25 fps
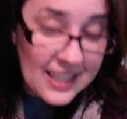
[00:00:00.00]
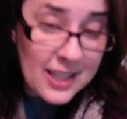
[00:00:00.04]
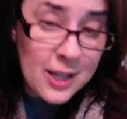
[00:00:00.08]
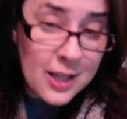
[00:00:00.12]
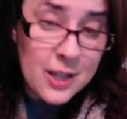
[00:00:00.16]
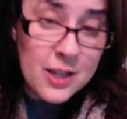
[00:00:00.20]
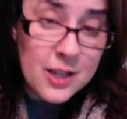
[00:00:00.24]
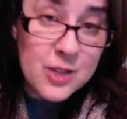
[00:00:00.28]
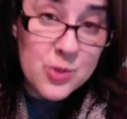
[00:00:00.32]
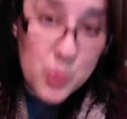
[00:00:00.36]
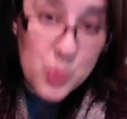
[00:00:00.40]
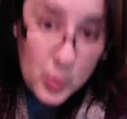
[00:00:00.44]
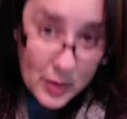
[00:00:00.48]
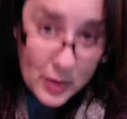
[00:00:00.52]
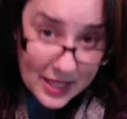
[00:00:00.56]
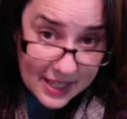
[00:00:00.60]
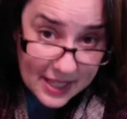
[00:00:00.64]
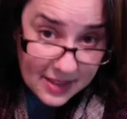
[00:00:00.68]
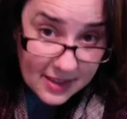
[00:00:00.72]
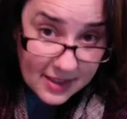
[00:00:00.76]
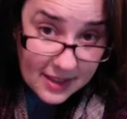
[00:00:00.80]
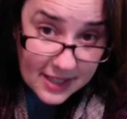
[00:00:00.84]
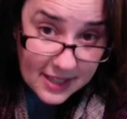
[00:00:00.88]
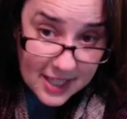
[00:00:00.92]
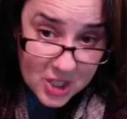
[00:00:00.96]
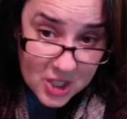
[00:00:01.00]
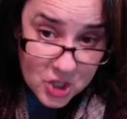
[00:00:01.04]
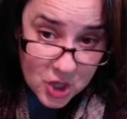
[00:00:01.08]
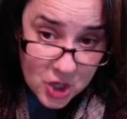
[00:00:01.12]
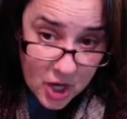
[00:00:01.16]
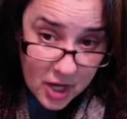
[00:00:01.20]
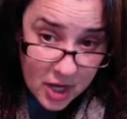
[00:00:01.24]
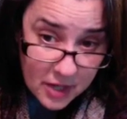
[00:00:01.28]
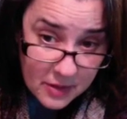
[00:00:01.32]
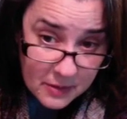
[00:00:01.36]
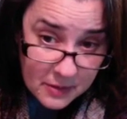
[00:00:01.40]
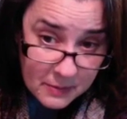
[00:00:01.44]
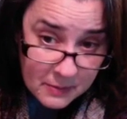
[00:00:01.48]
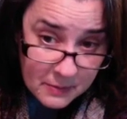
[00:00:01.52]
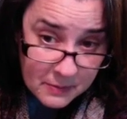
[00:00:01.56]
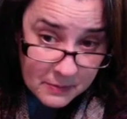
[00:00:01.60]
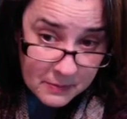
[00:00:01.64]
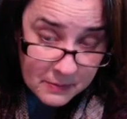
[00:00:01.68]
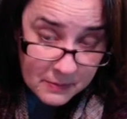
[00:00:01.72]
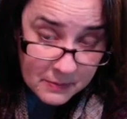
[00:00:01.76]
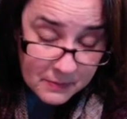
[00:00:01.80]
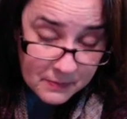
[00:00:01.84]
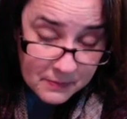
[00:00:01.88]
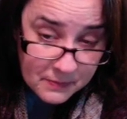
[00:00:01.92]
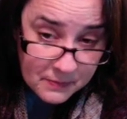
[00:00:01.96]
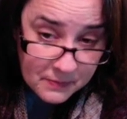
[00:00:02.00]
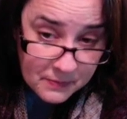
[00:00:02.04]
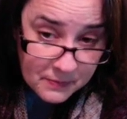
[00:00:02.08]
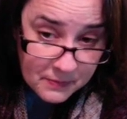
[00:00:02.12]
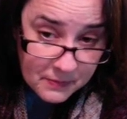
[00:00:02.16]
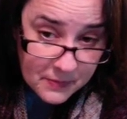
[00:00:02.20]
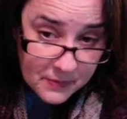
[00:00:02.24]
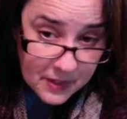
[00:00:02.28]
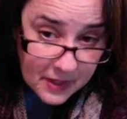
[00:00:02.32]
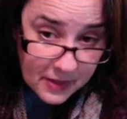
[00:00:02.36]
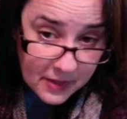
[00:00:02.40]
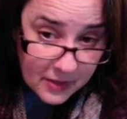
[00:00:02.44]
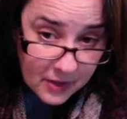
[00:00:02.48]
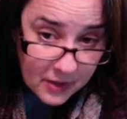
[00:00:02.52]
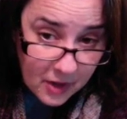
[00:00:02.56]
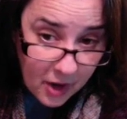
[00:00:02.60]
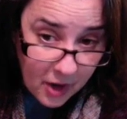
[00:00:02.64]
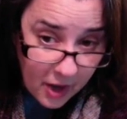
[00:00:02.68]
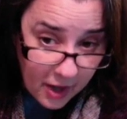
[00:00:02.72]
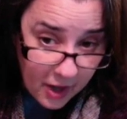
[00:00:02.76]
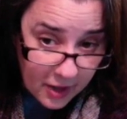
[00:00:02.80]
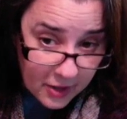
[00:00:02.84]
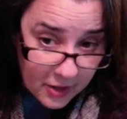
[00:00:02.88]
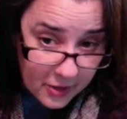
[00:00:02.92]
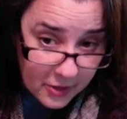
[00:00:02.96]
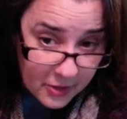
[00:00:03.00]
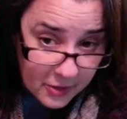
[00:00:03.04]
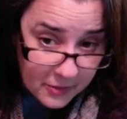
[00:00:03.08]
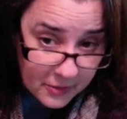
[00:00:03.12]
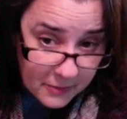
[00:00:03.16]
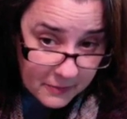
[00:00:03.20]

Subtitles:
Because when we get the leash on and the collar,